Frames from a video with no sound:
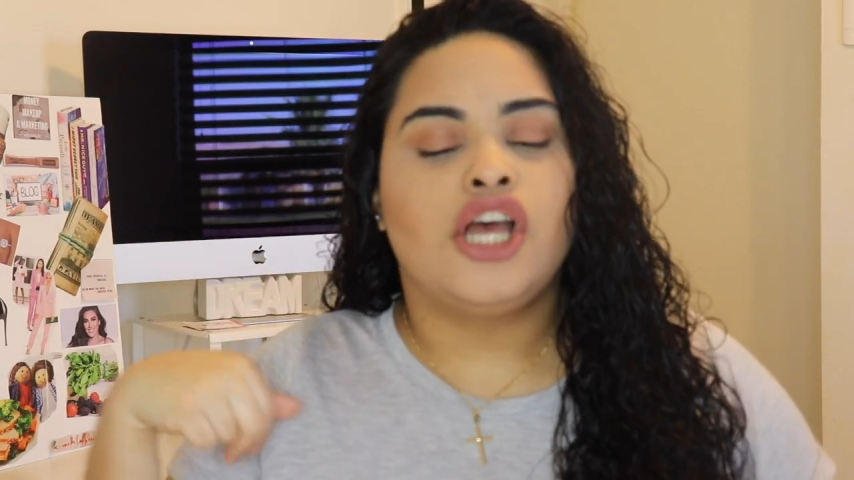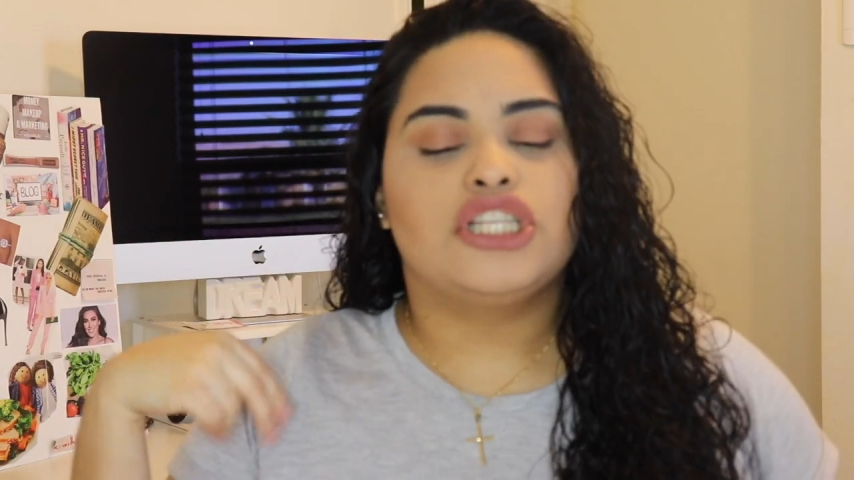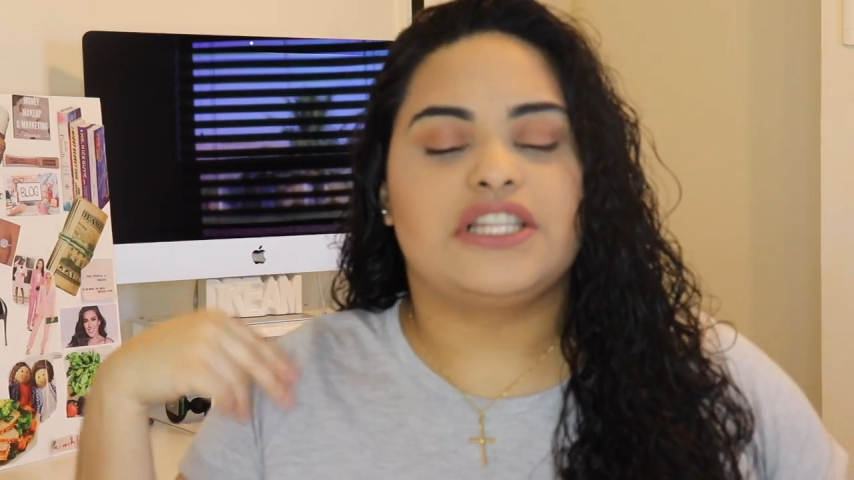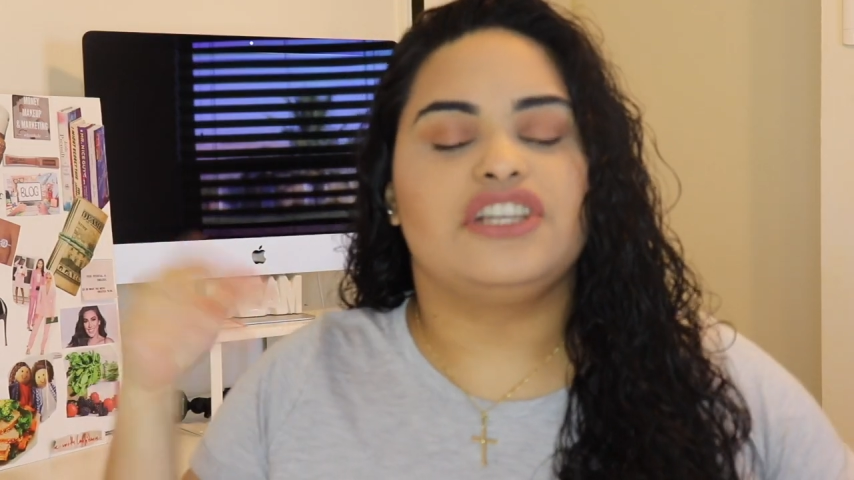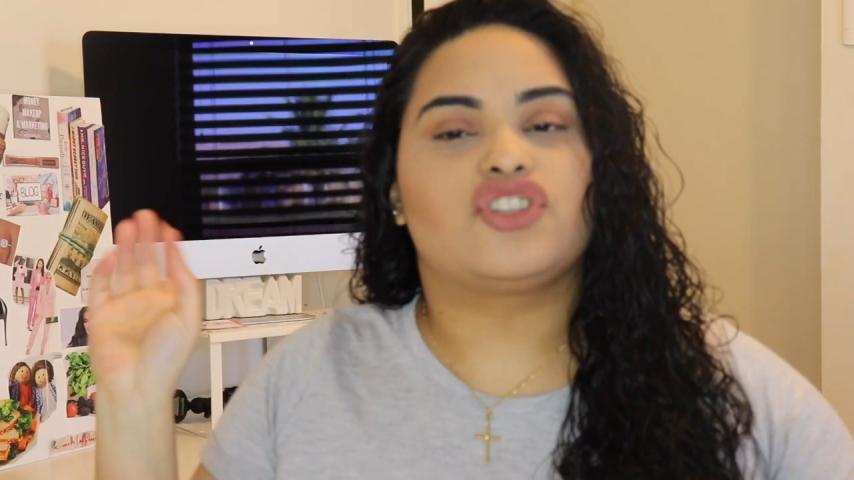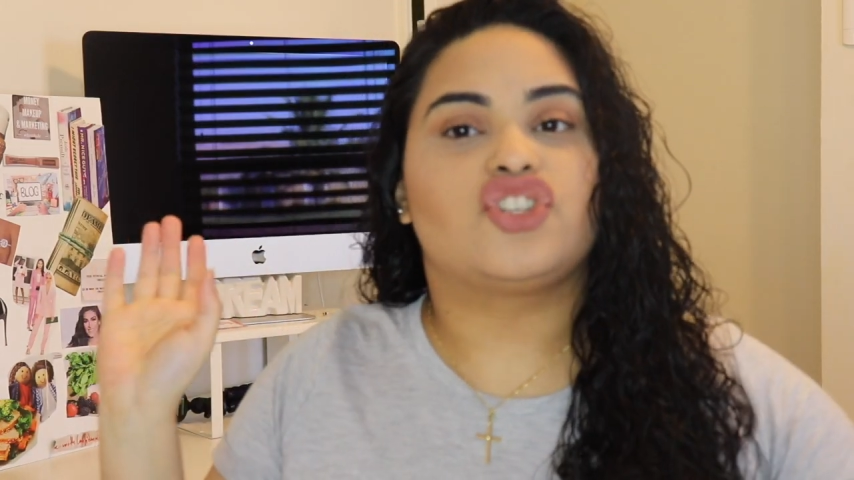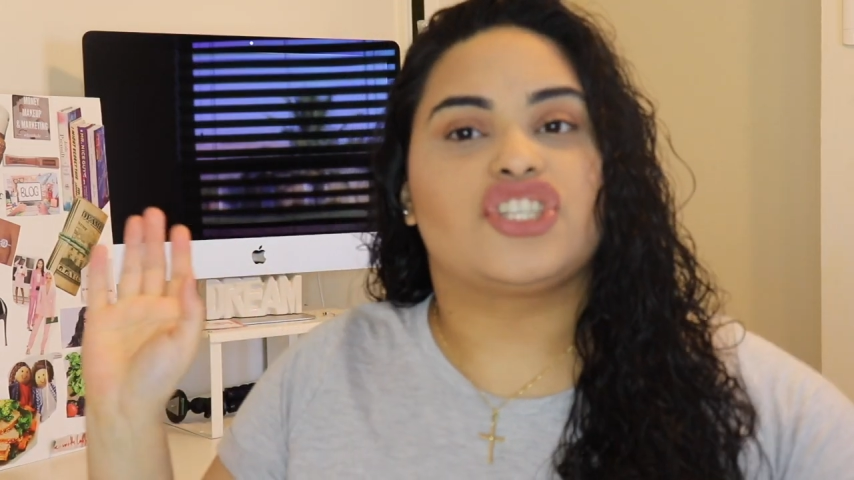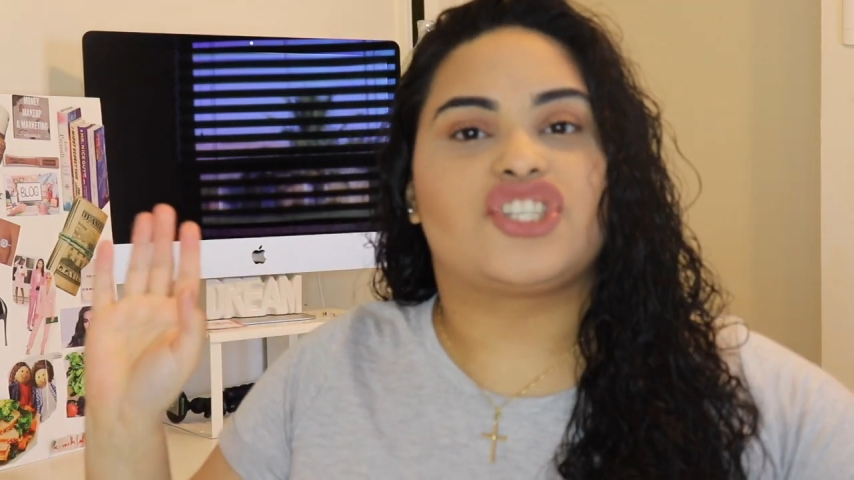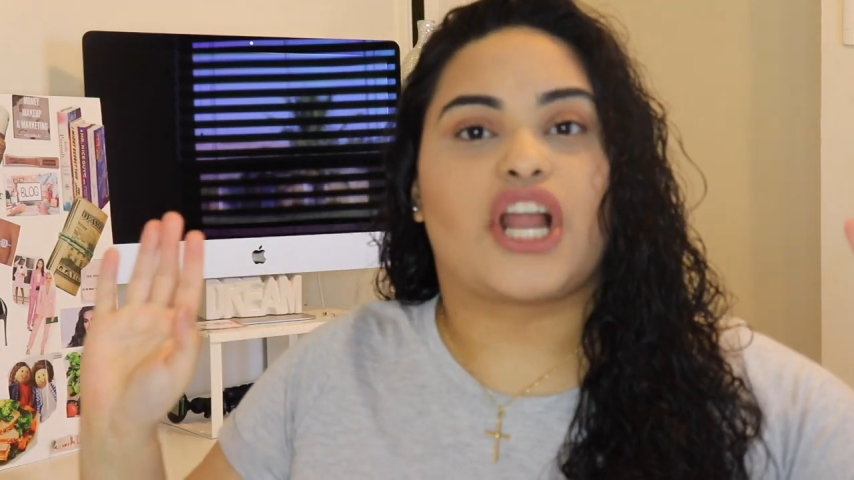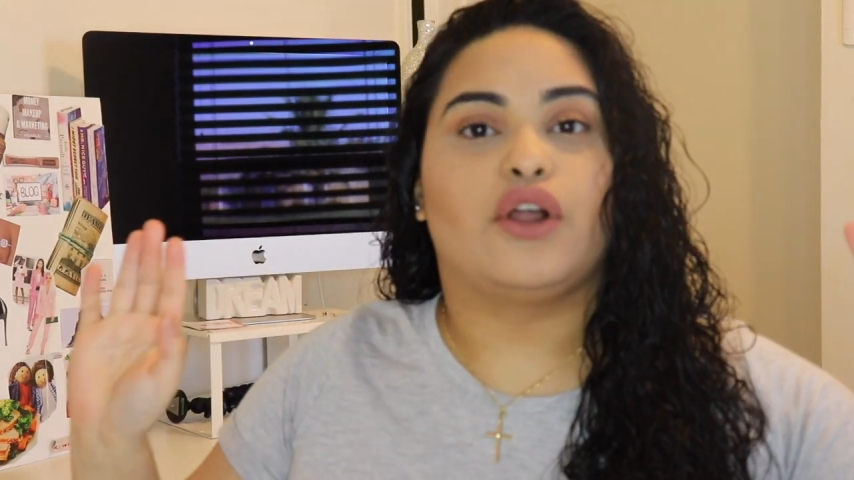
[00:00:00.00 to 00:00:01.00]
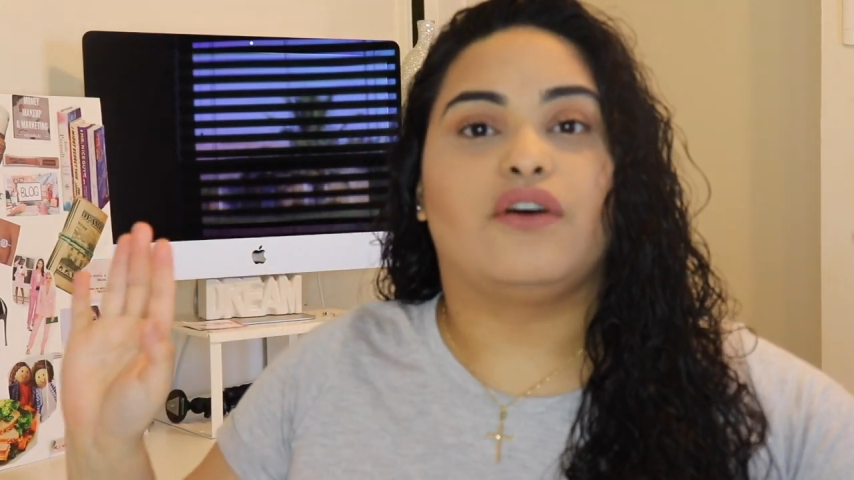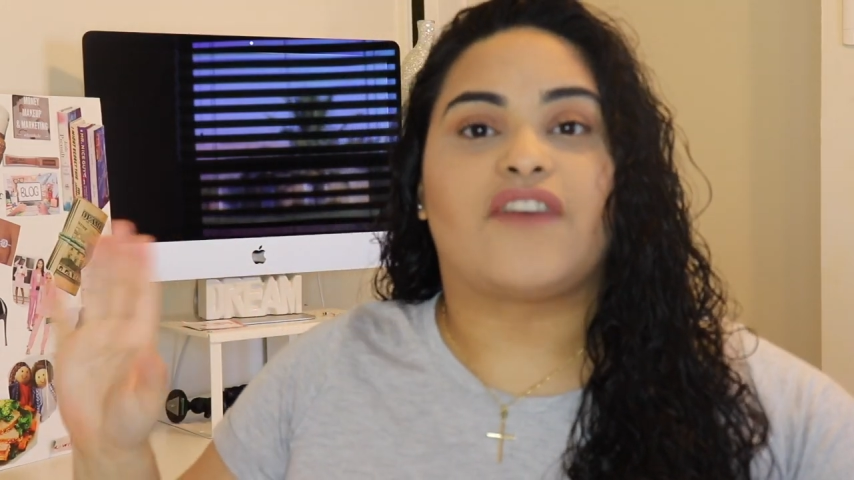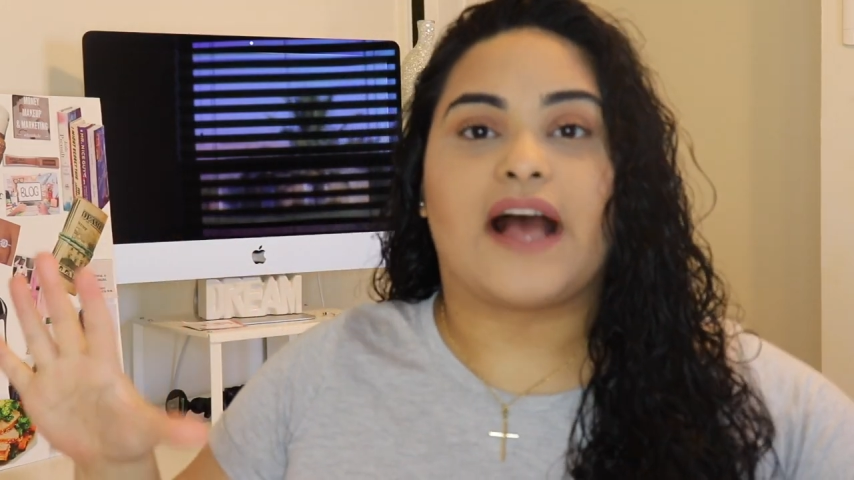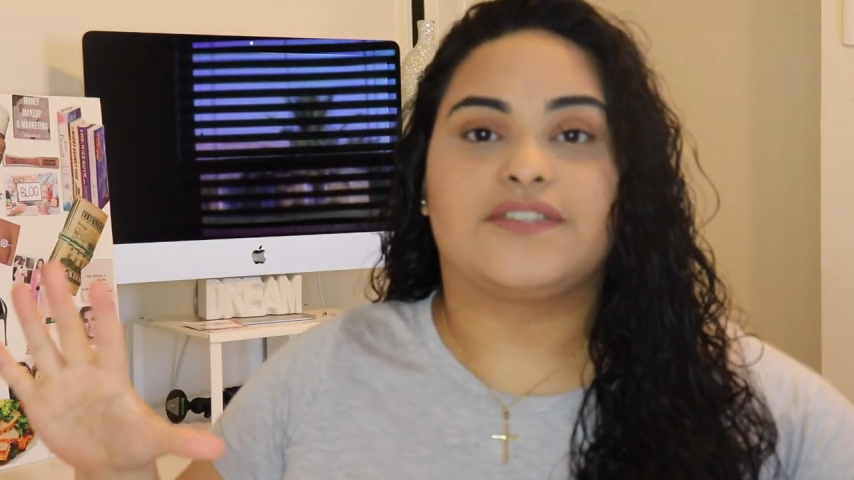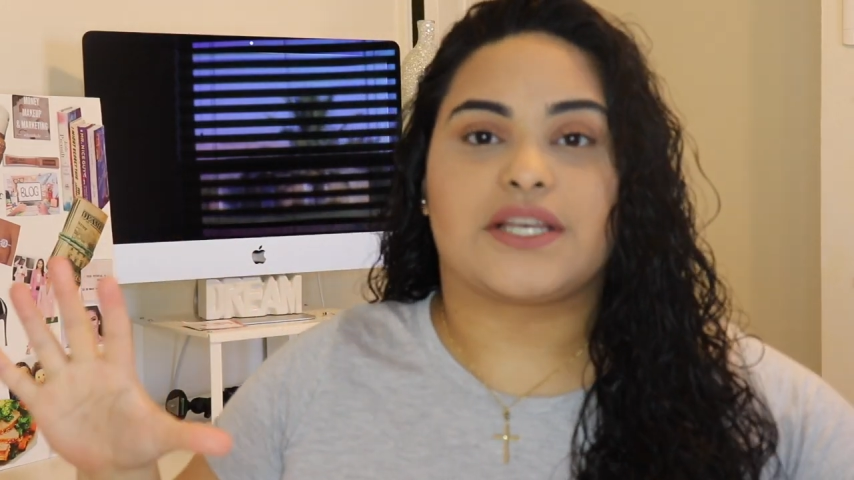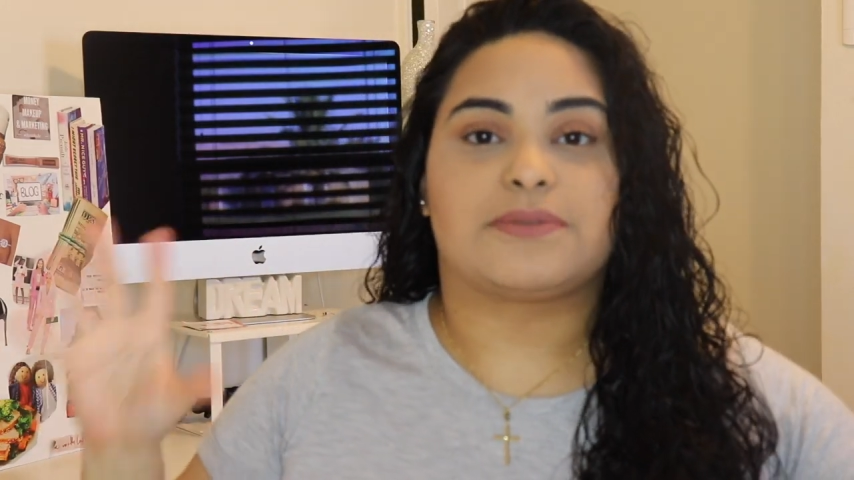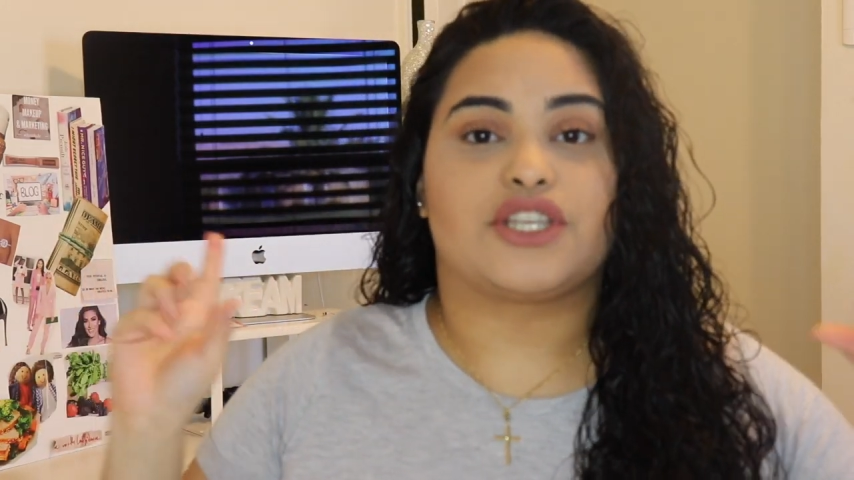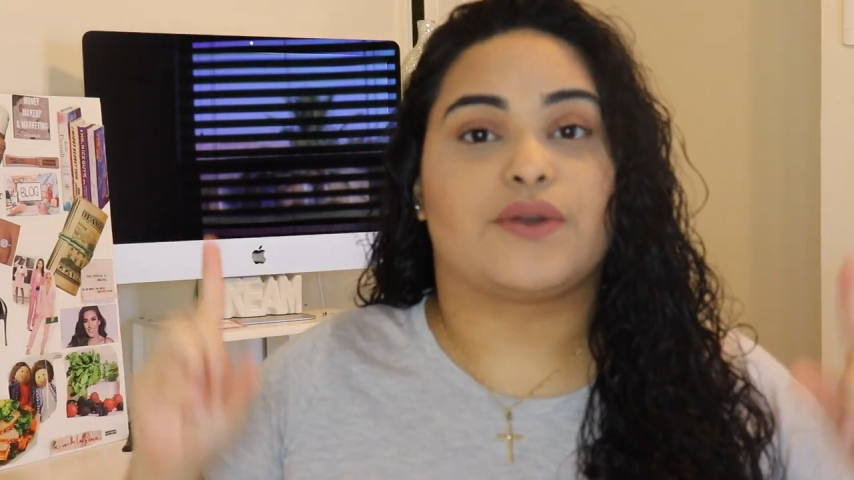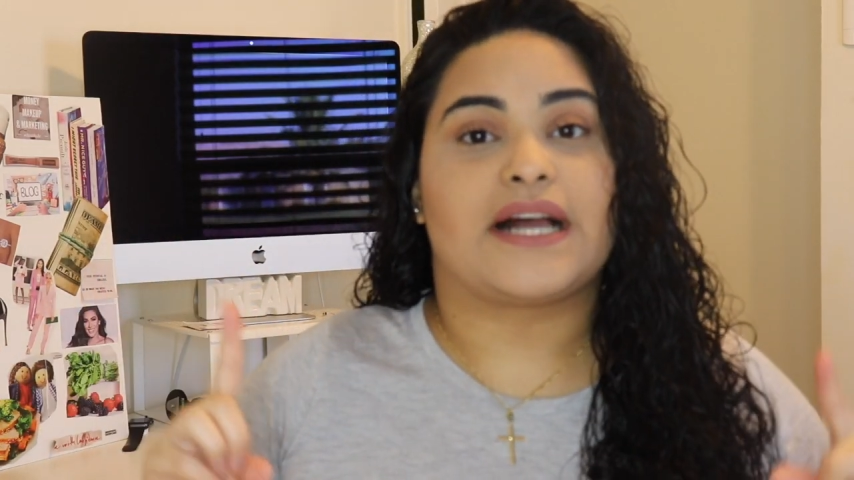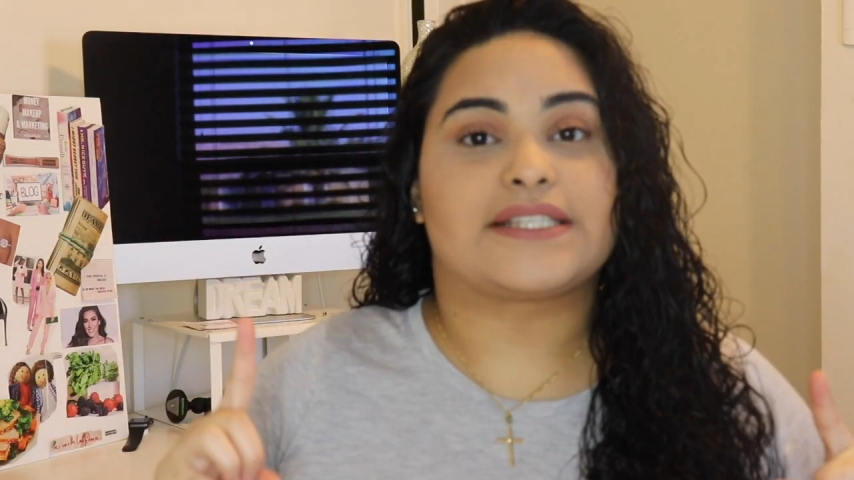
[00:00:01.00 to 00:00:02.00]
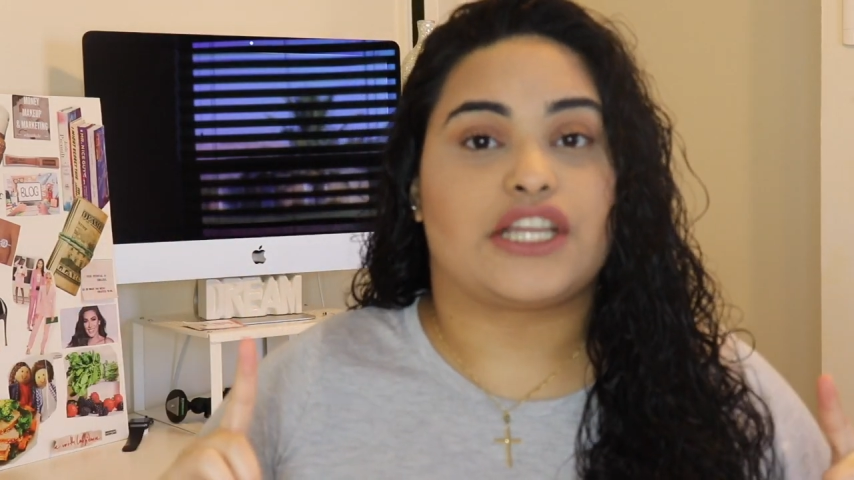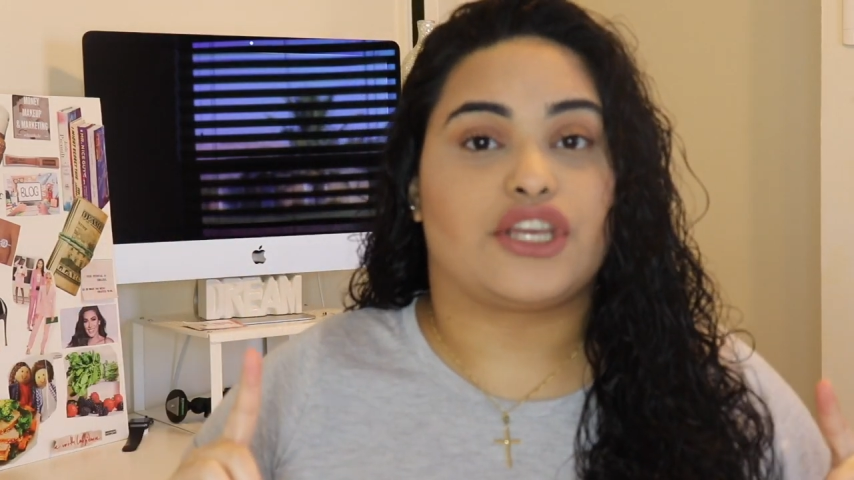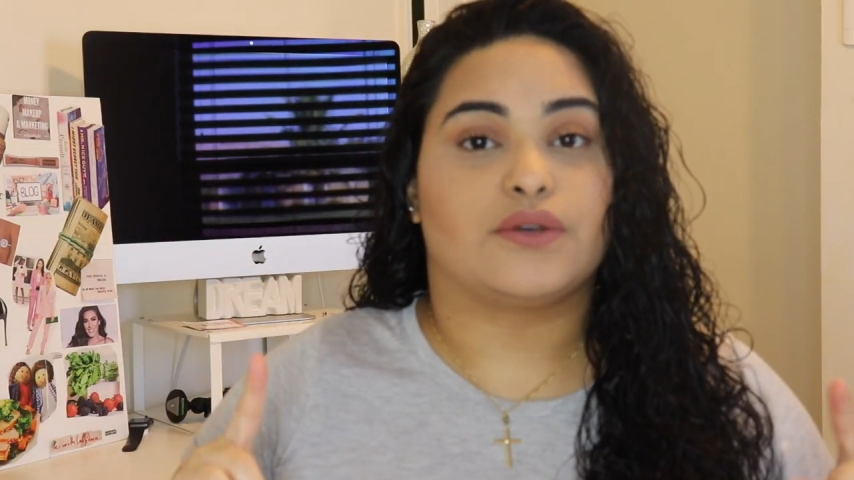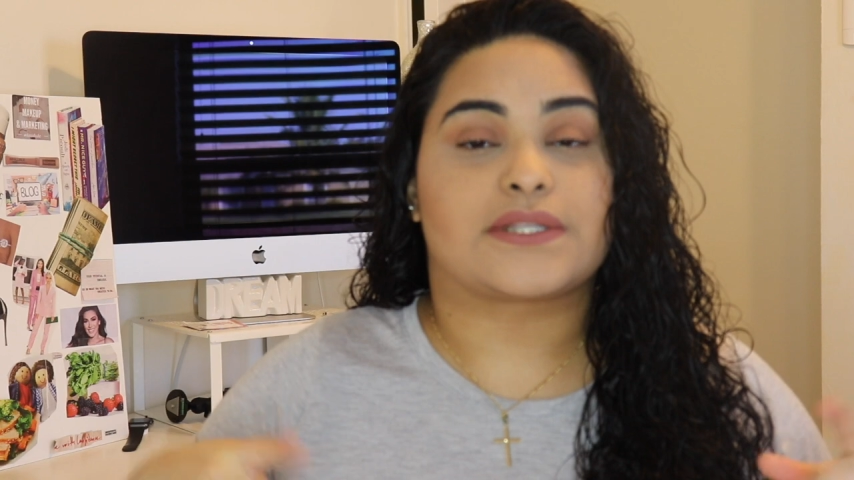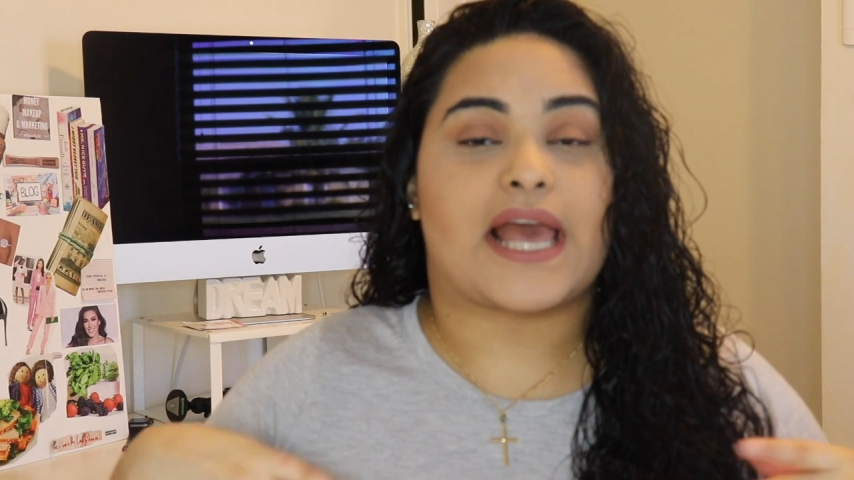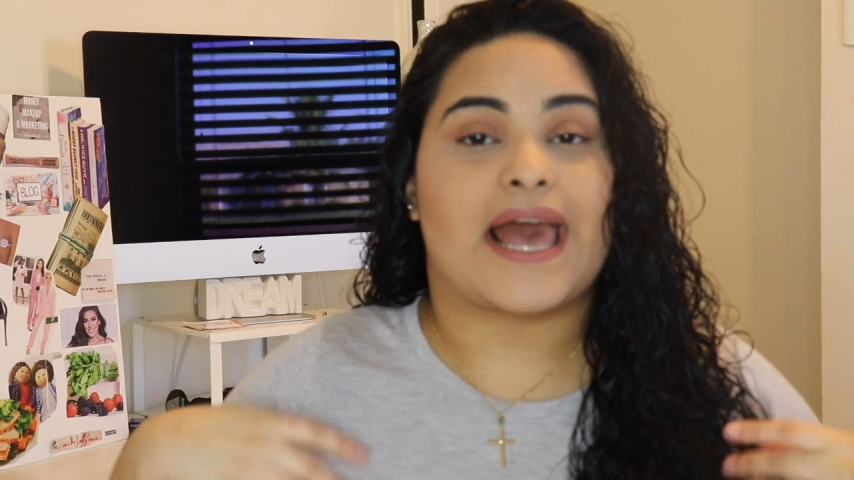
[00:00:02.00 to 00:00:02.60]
So these are just general 5 tips that you guys can use